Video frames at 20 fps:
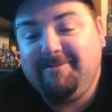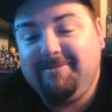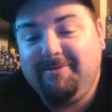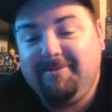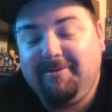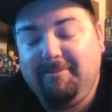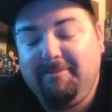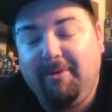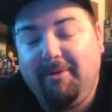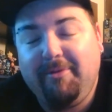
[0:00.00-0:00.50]

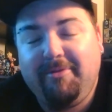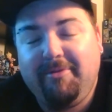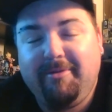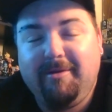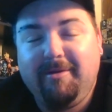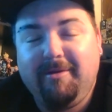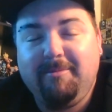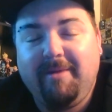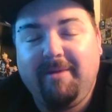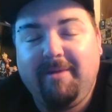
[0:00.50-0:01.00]
both
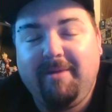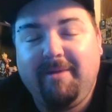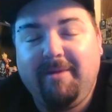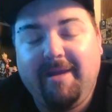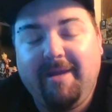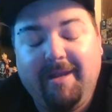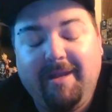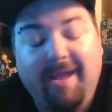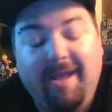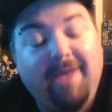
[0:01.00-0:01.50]
in my
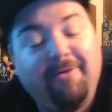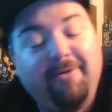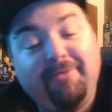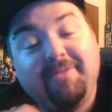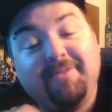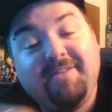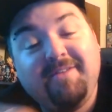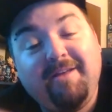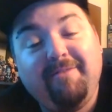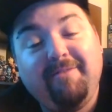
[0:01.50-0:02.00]
head and on the
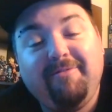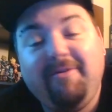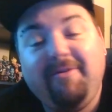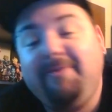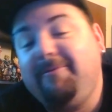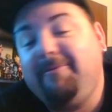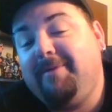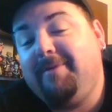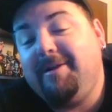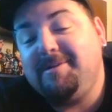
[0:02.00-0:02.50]
telephone
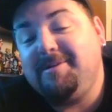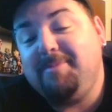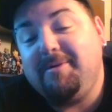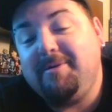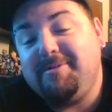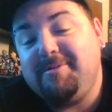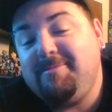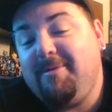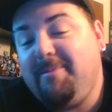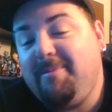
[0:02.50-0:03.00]
when I spoke
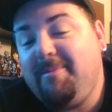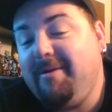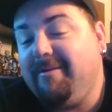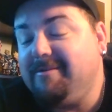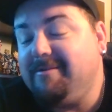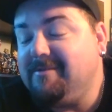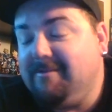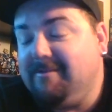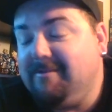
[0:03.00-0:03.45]
to my parents.